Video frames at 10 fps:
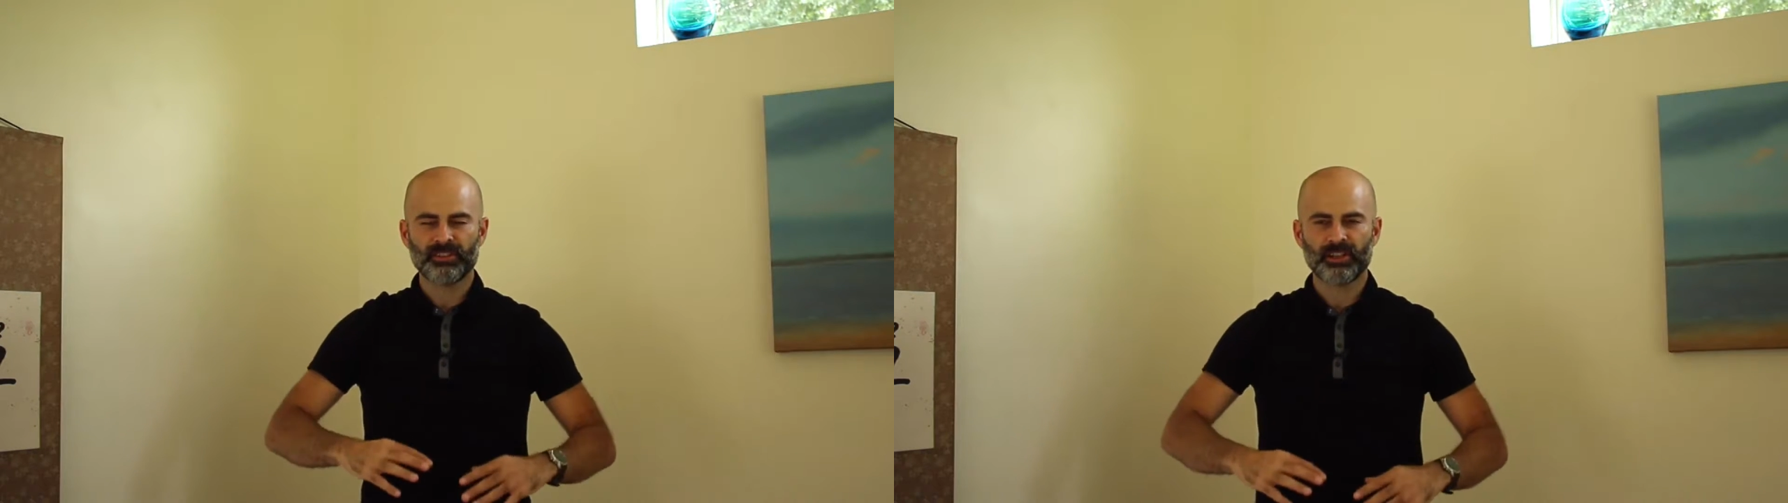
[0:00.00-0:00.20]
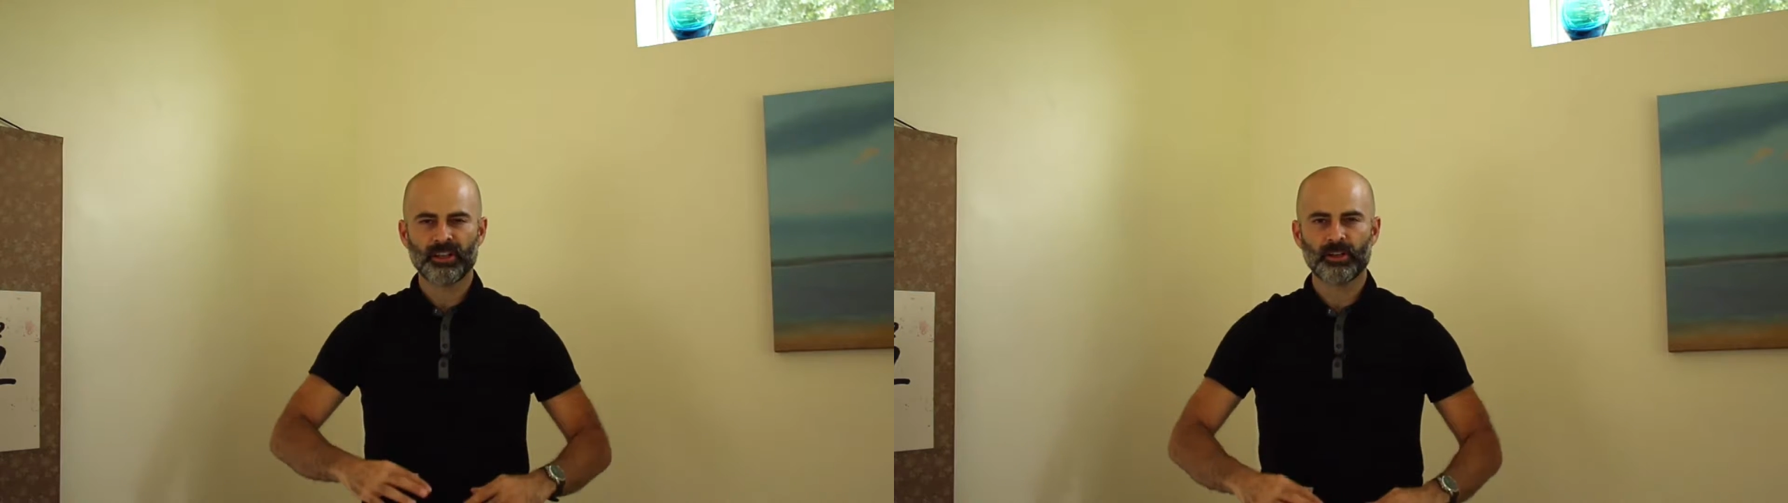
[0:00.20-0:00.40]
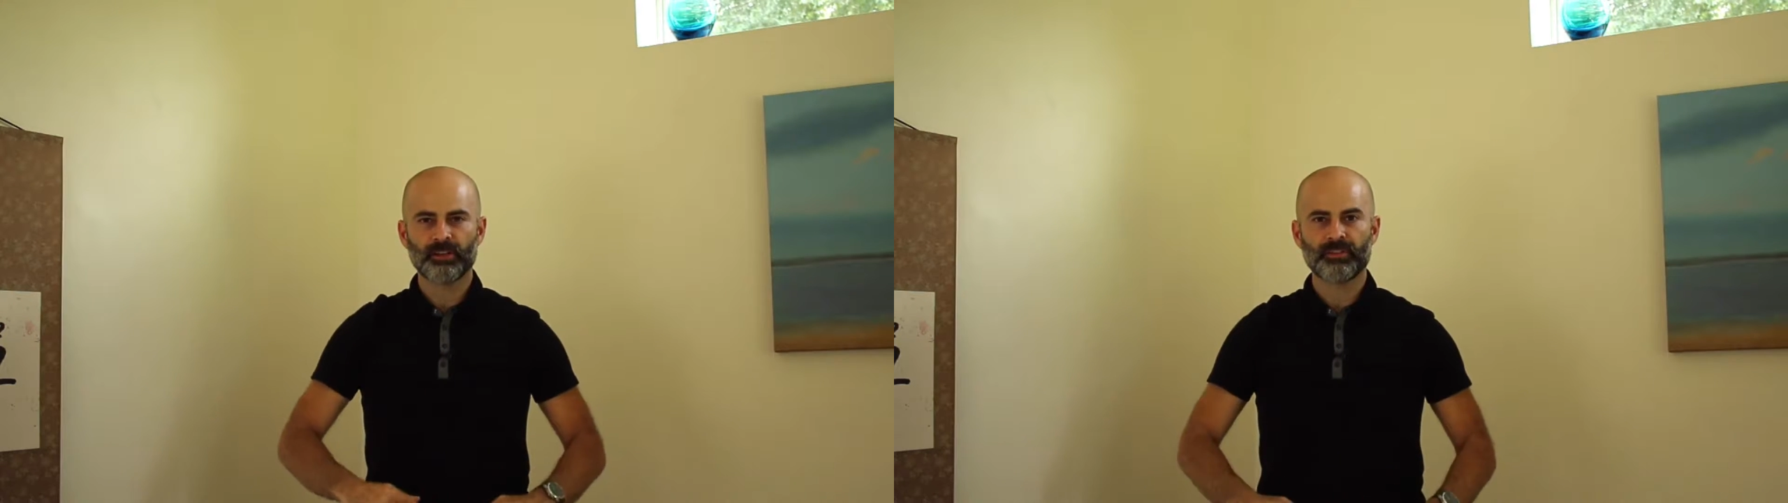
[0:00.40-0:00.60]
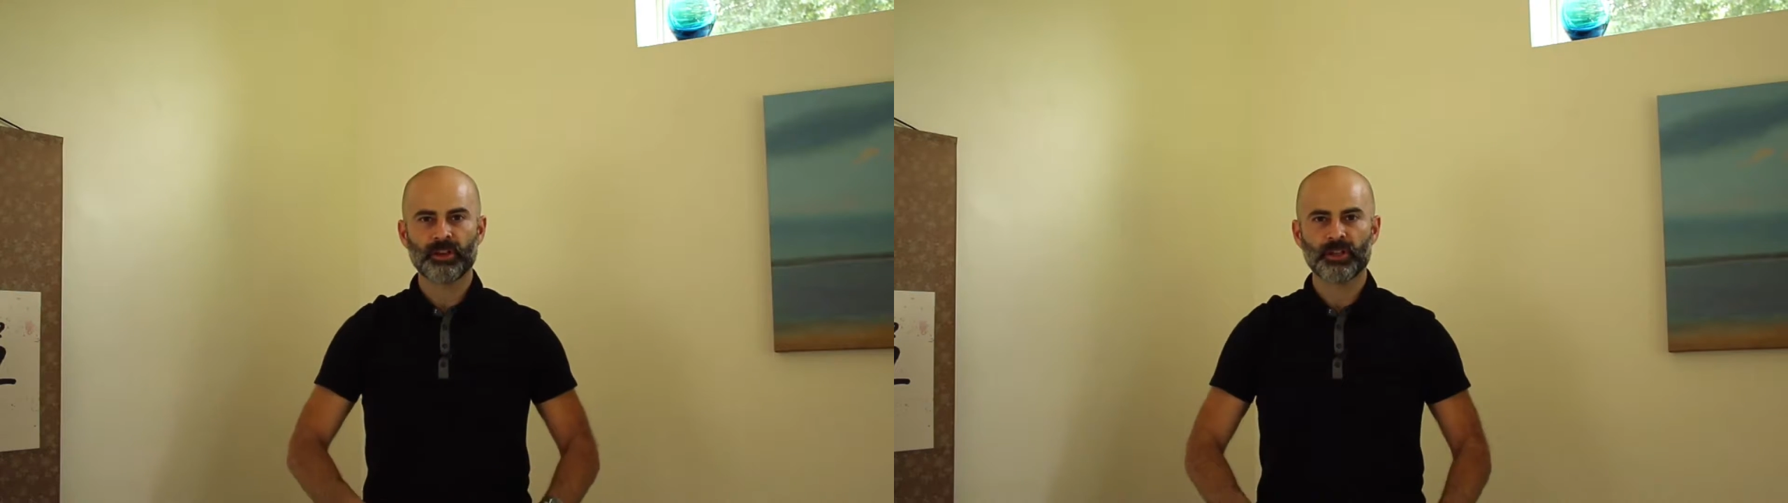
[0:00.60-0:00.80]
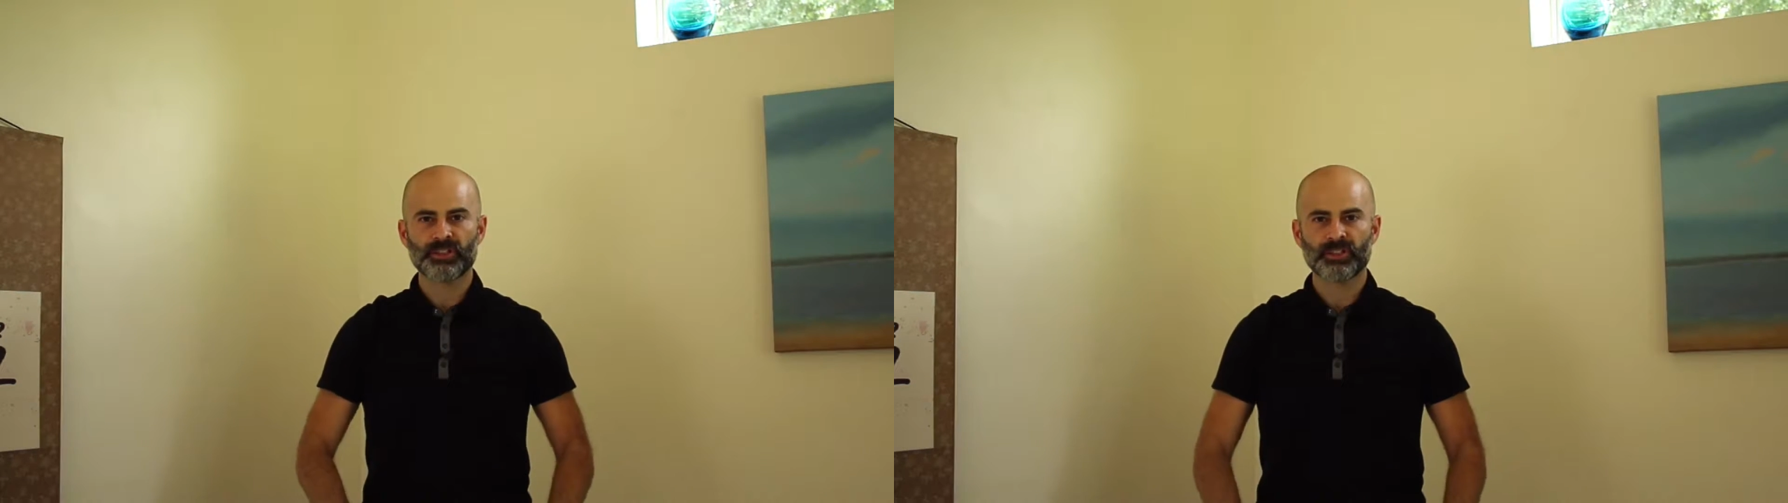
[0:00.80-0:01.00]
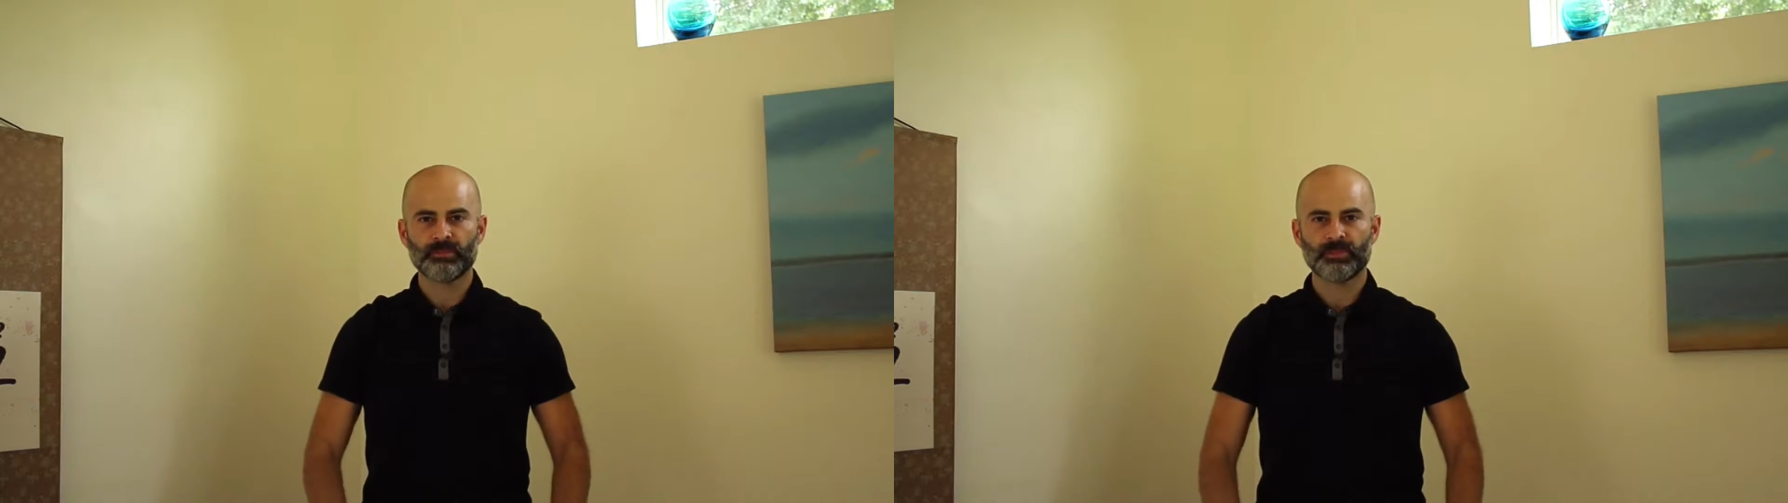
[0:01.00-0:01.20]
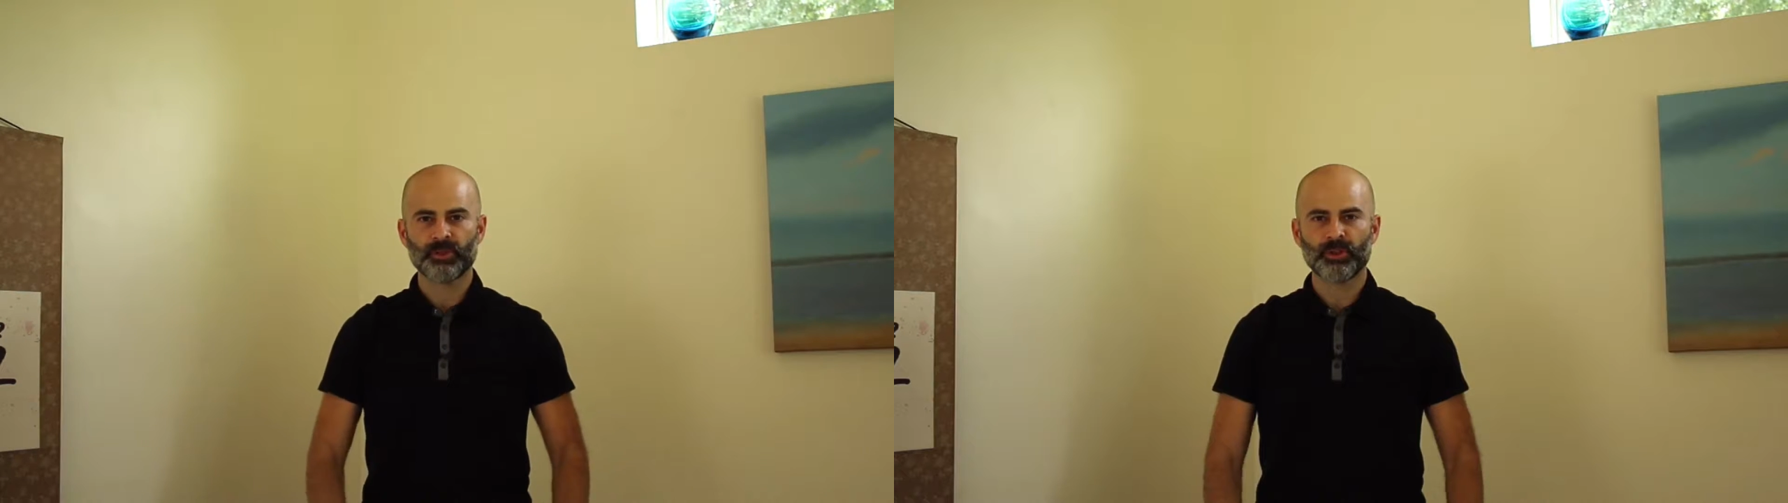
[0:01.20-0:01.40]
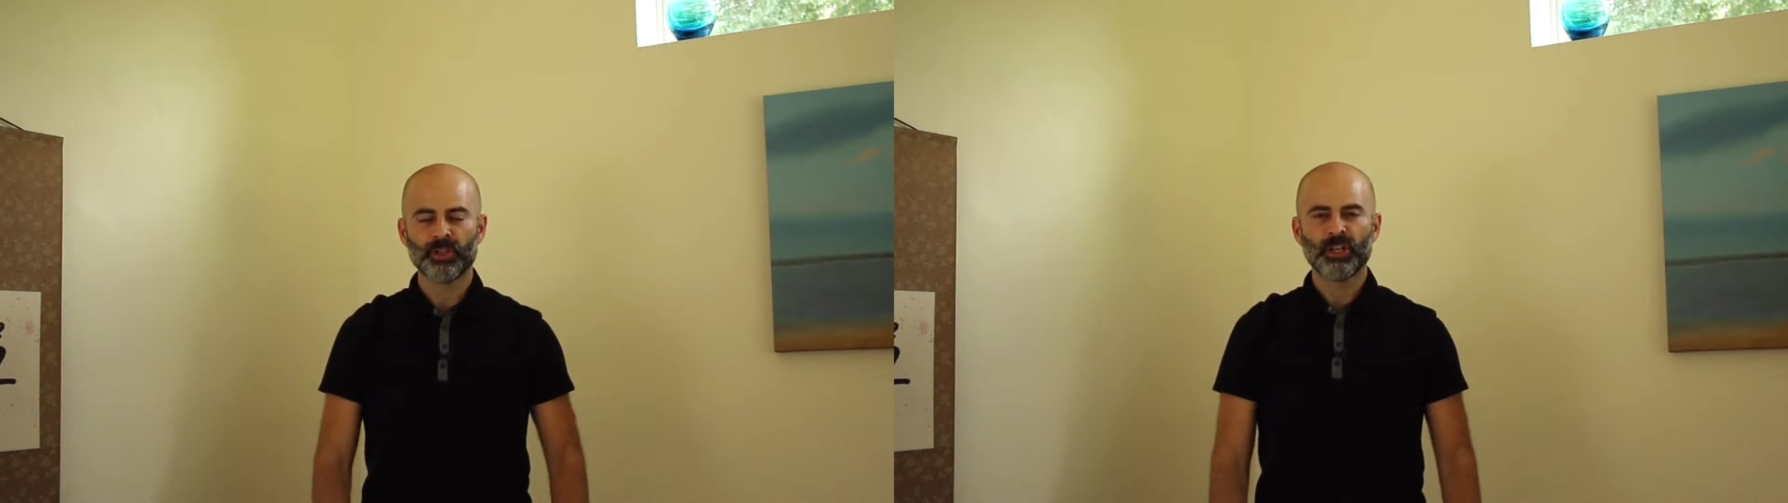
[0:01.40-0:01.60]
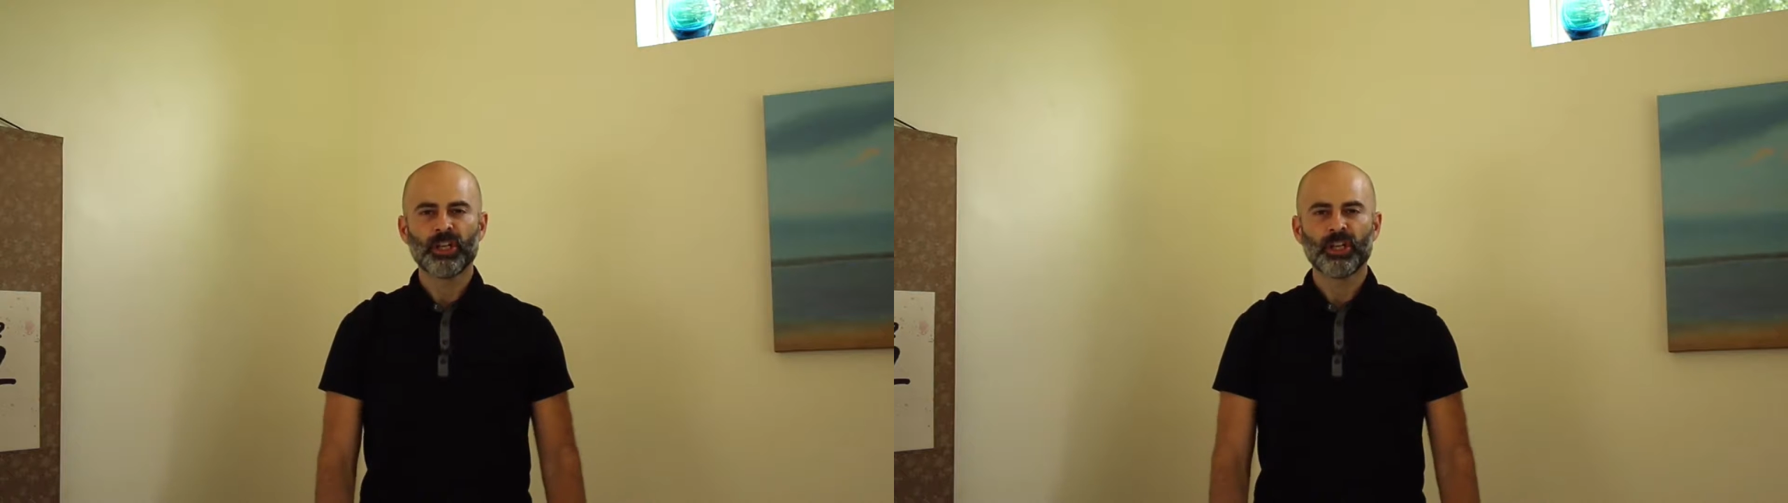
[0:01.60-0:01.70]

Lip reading: Very, very simple.